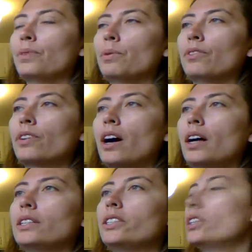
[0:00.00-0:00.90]
We've
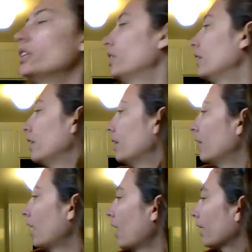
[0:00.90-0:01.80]
got
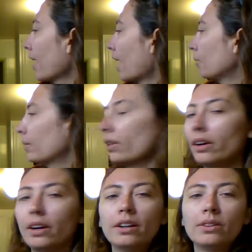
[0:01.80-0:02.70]
a
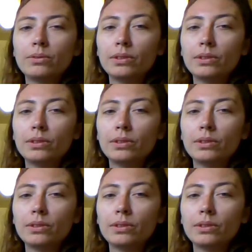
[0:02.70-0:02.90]
caterpillar.